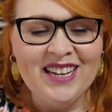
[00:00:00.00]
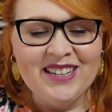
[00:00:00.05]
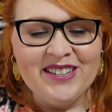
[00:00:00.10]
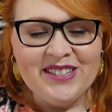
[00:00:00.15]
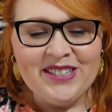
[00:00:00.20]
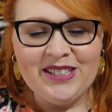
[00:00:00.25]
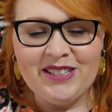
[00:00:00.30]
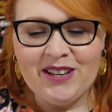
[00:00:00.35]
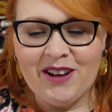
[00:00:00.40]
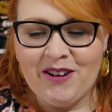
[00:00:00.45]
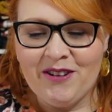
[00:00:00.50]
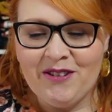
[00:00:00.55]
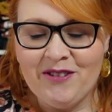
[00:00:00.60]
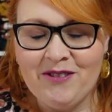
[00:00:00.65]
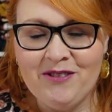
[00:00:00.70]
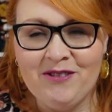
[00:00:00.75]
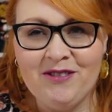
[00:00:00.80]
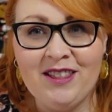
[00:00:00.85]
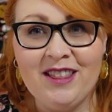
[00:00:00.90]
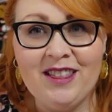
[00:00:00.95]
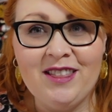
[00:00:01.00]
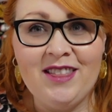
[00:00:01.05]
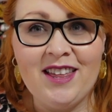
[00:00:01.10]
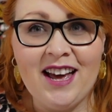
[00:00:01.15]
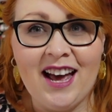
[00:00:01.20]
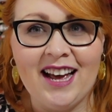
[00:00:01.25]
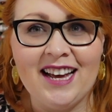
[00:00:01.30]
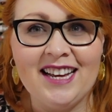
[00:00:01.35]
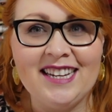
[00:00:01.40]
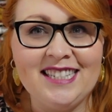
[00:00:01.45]
So
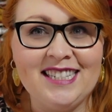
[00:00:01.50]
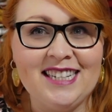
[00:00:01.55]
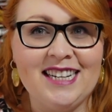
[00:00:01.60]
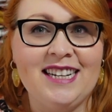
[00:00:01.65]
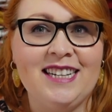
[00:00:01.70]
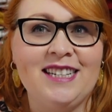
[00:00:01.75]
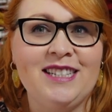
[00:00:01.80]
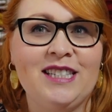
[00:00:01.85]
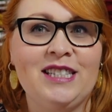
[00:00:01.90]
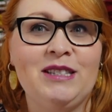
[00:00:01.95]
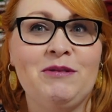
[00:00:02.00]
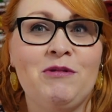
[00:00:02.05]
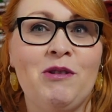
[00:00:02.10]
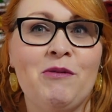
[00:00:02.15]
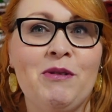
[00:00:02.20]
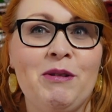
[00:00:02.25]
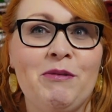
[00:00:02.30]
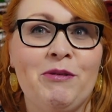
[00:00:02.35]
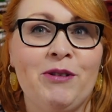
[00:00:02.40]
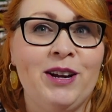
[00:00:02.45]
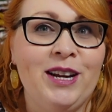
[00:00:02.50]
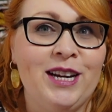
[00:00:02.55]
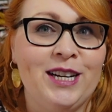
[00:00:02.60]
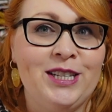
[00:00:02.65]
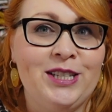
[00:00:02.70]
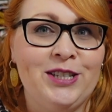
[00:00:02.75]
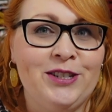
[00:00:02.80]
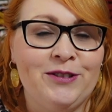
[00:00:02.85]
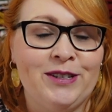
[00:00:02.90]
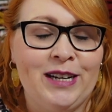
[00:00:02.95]
that is what we wore
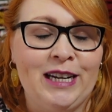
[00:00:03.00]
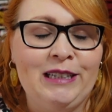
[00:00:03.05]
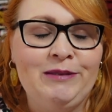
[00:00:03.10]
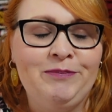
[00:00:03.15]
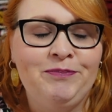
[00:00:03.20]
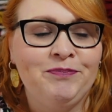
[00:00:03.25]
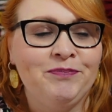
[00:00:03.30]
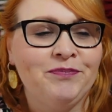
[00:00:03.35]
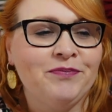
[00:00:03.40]
yesterday.